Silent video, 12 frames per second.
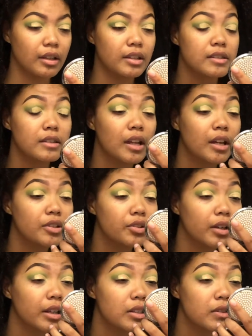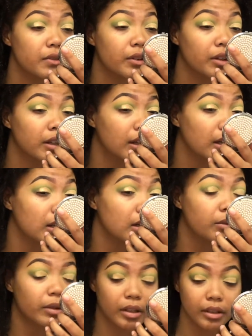it's not transferring
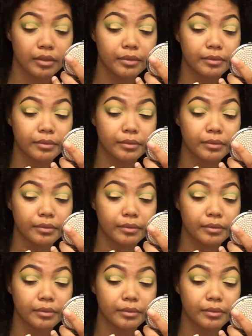anywhere.